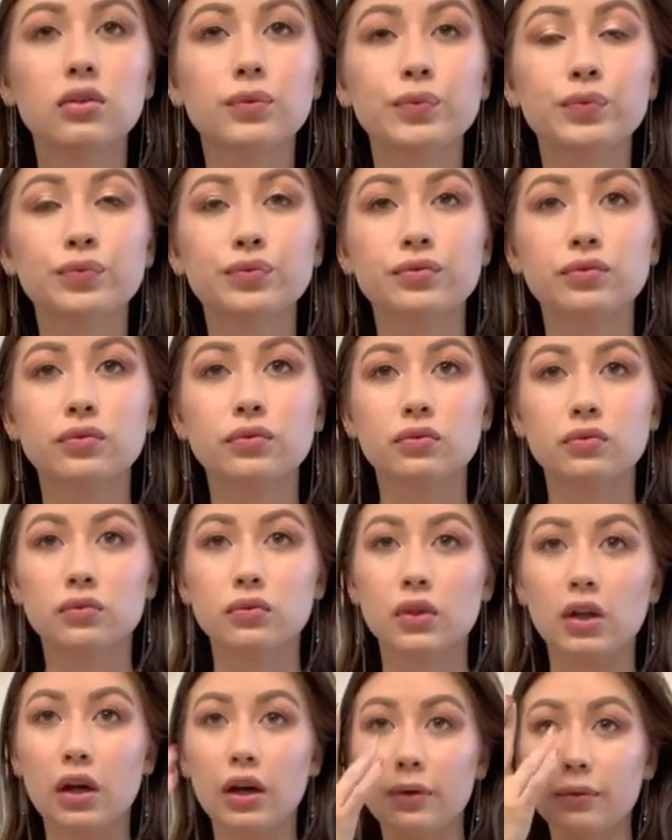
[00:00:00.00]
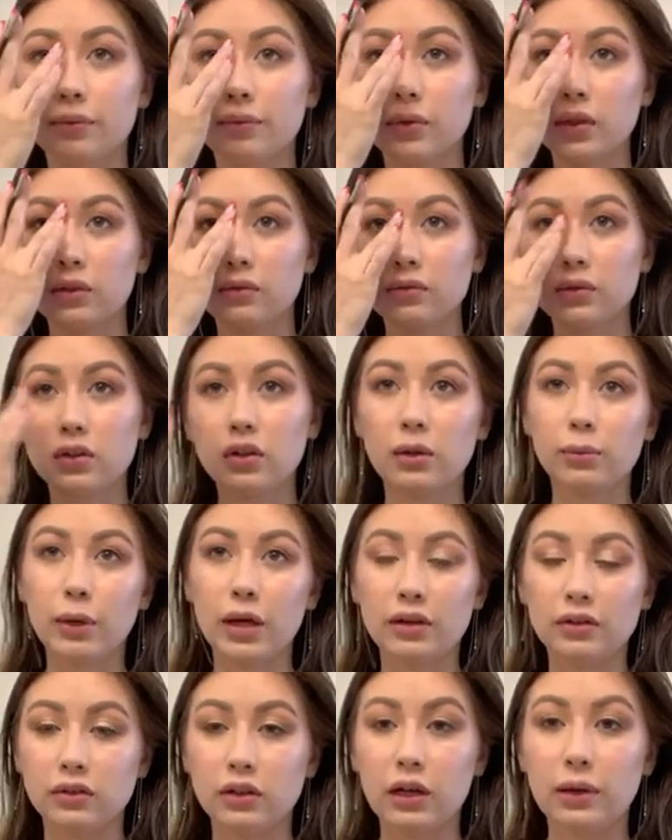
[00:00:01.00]
Okay, yeah, they're not bad.
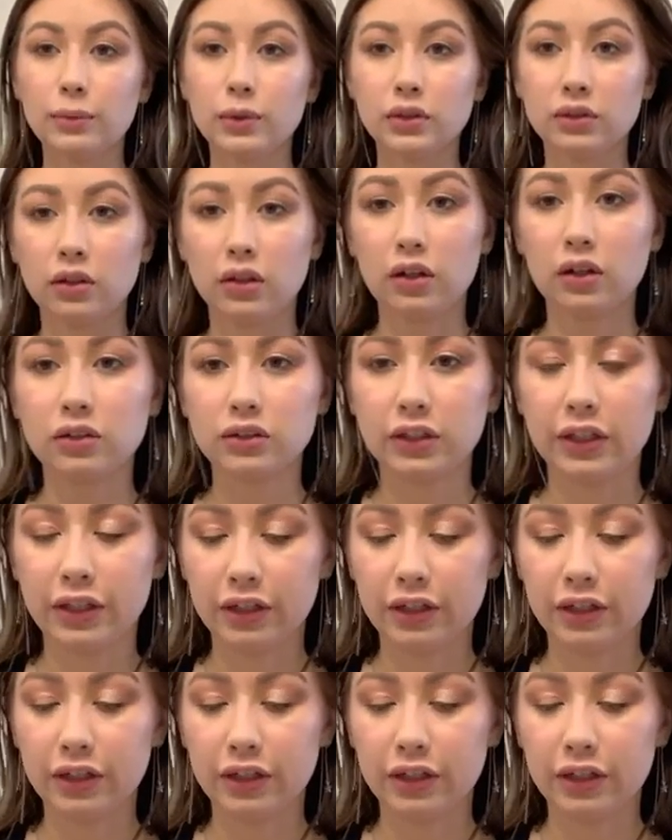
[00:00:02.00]
I'll take them.